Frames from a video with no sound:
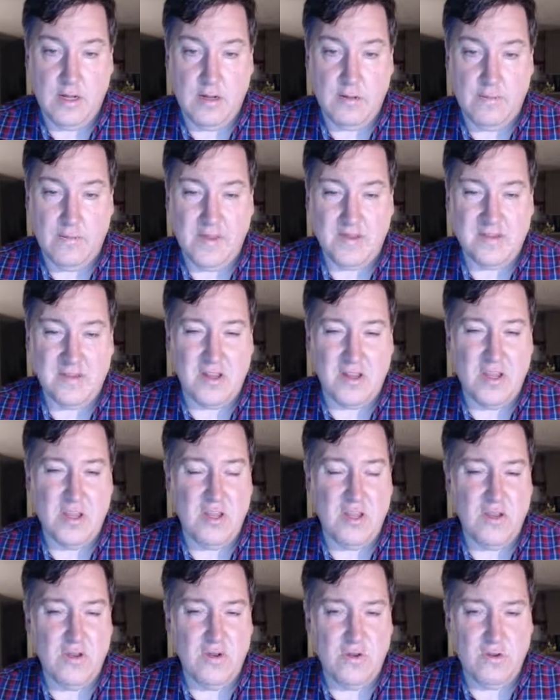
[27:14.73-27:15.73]
That's a
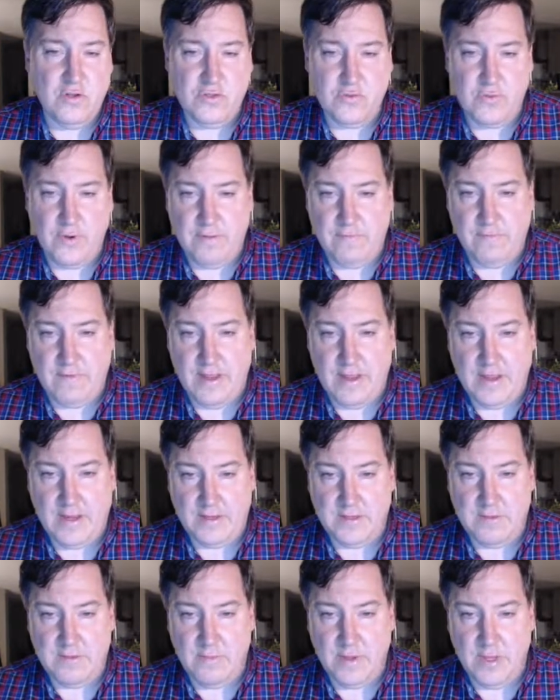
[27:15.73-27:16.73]
huge red flag
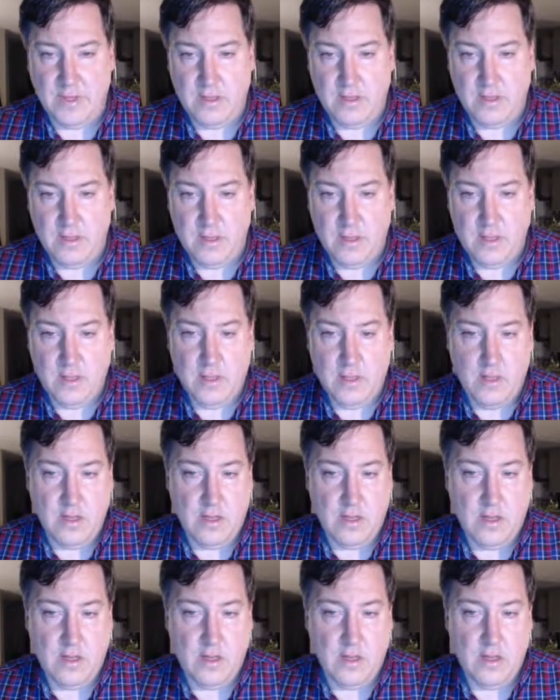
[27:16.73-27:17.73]
to me.
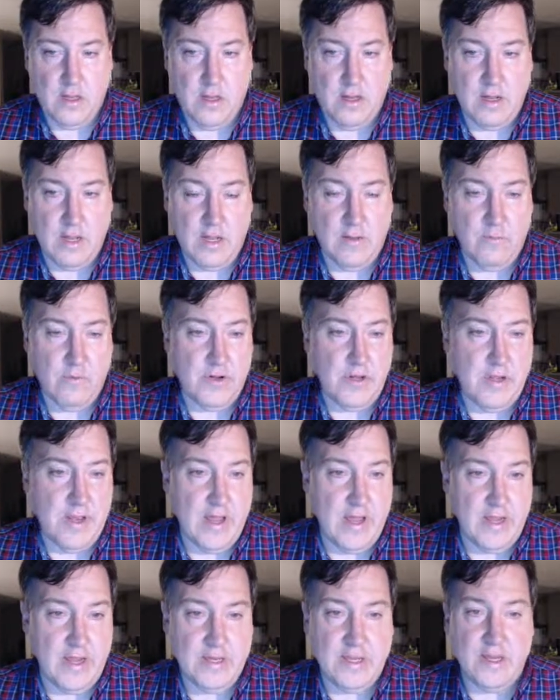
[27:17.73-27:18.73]
I would
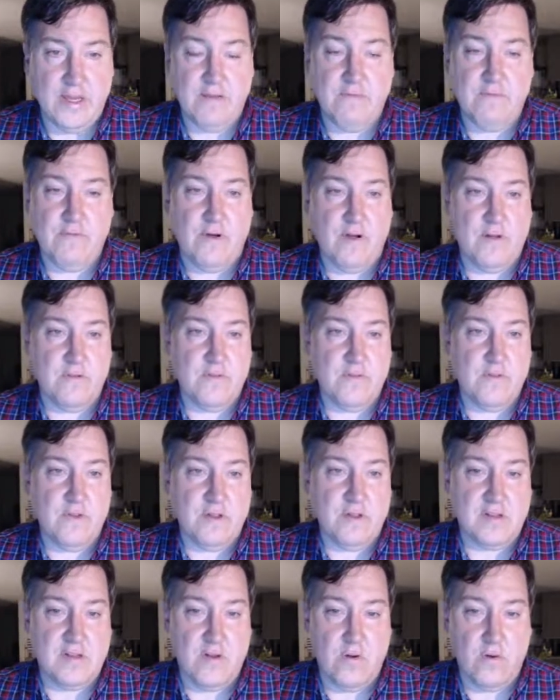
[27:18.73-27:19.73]
not get involved in
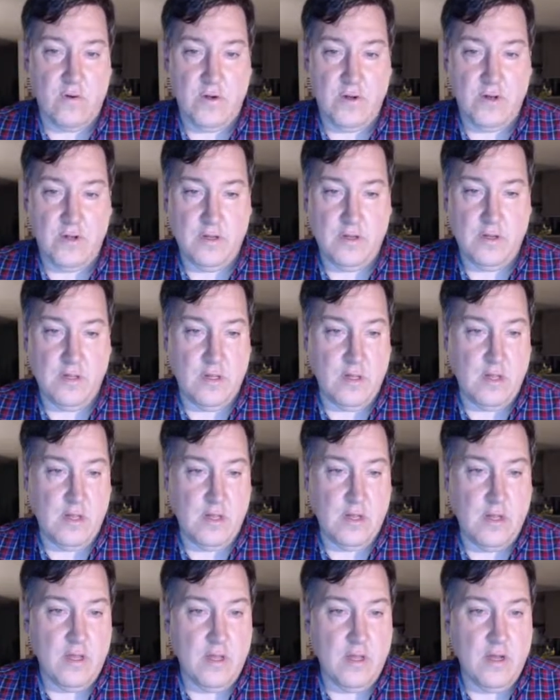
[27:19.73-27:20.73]
this coin.
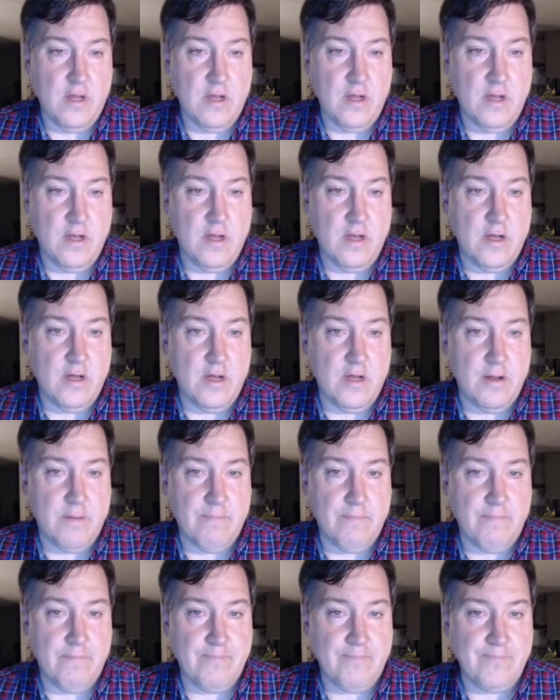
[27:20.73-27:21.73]

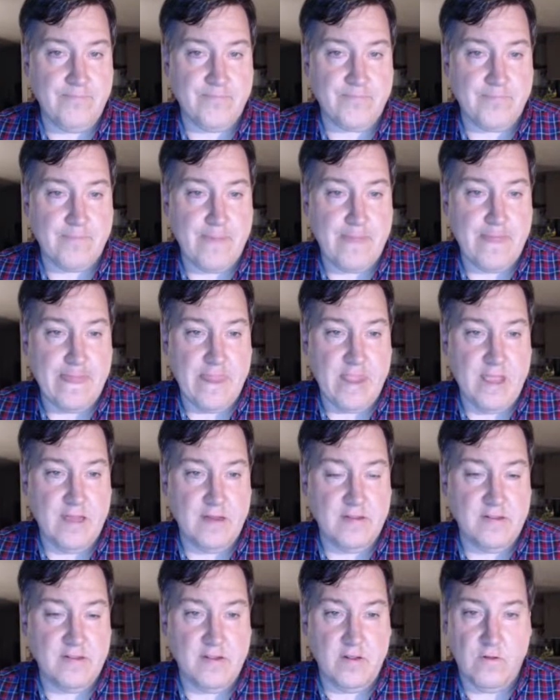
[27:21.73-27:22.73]

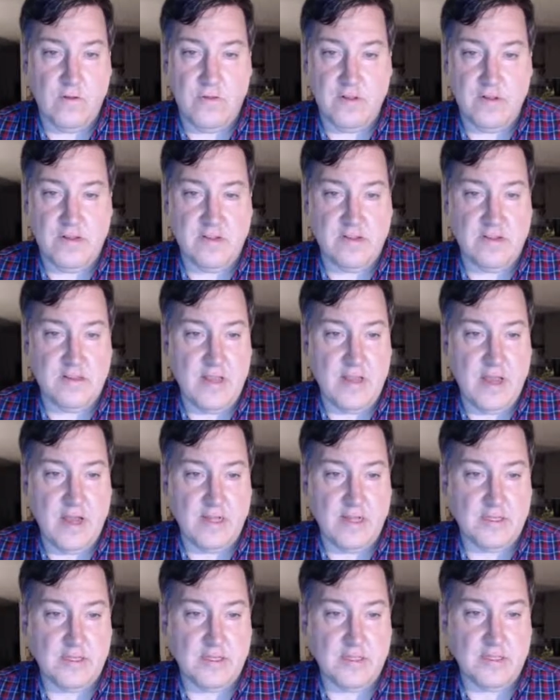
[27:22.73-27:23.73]
So this is
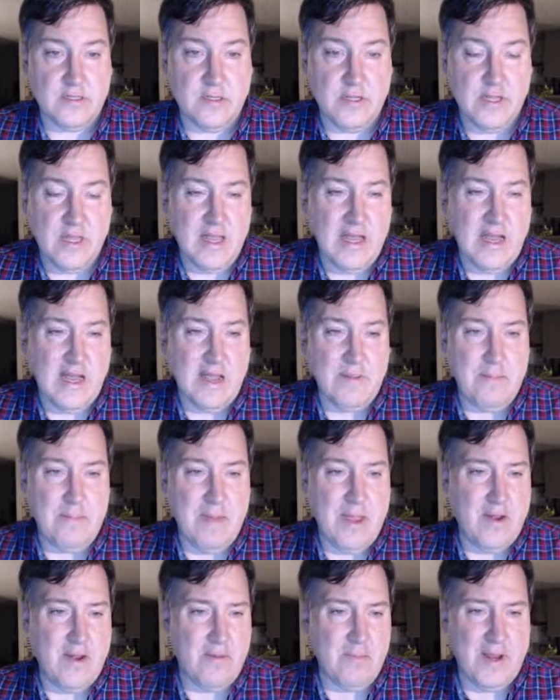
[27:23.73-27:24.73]
not, I
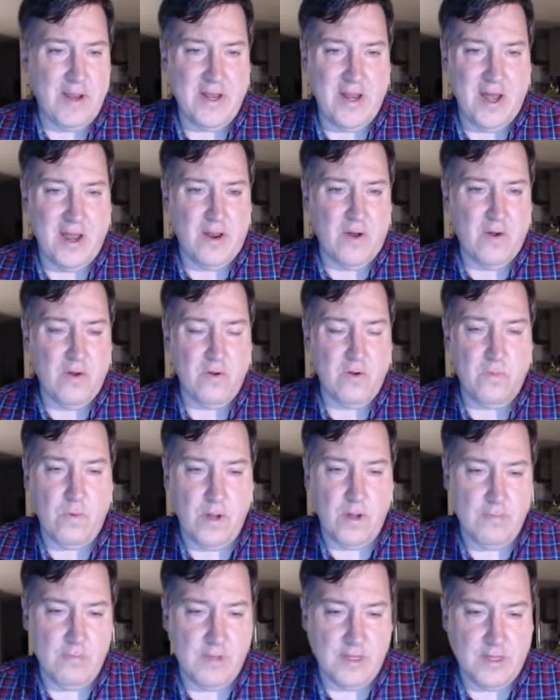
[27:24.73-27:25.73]
may or may not own
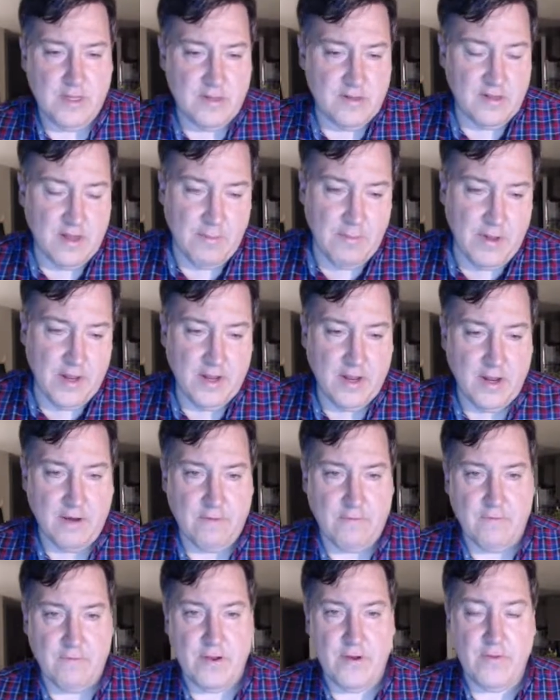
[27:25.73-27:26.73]
one because I might not have
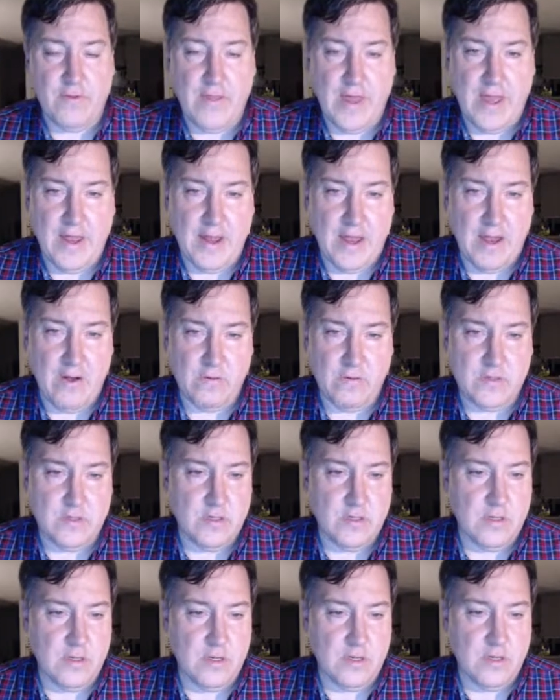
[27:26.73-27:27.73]
figured that out
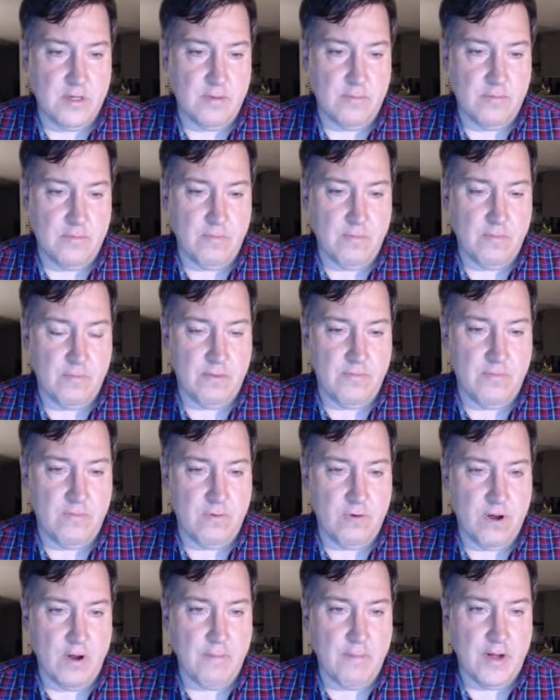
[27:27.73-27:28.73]

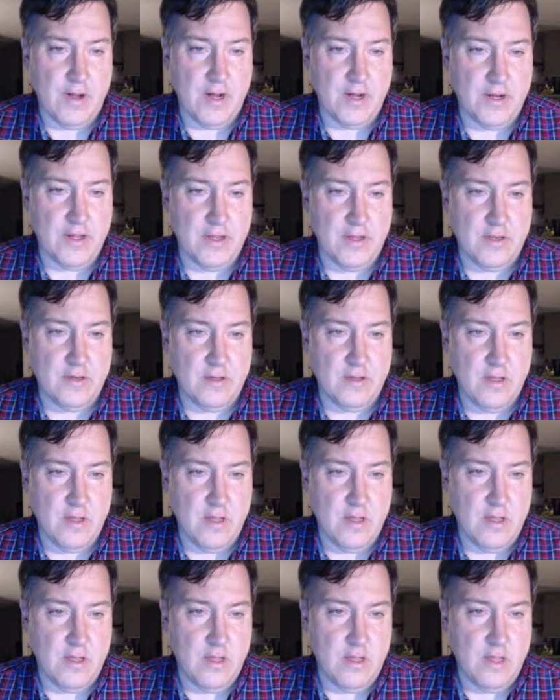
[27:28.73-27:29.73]
before I bought in.
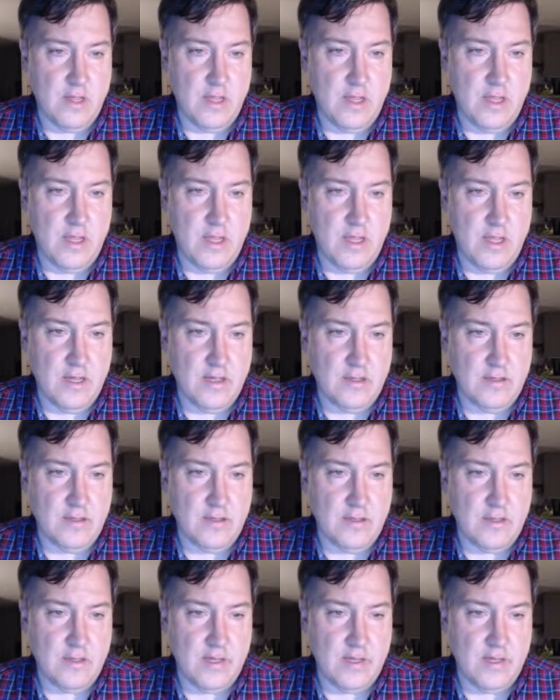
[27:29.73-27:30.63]
And,